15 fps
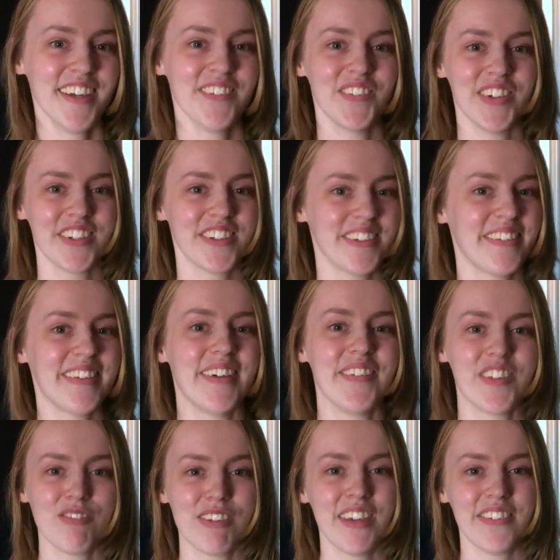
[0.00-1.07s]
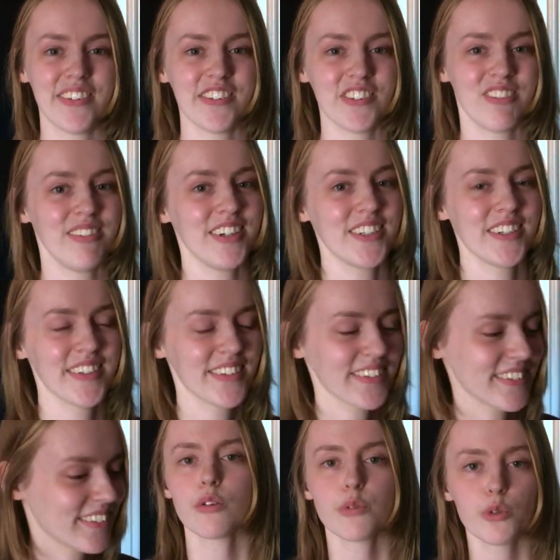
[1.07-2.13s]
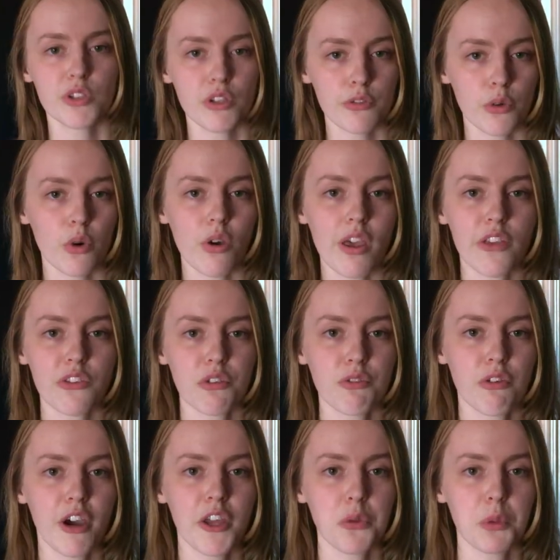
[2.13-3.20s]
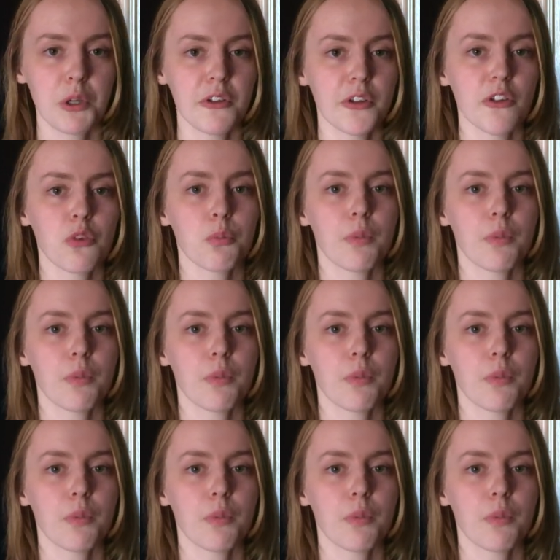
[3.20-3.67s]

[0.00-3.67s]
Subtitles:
which just sounds amazing to be honest. 44 is to find one of those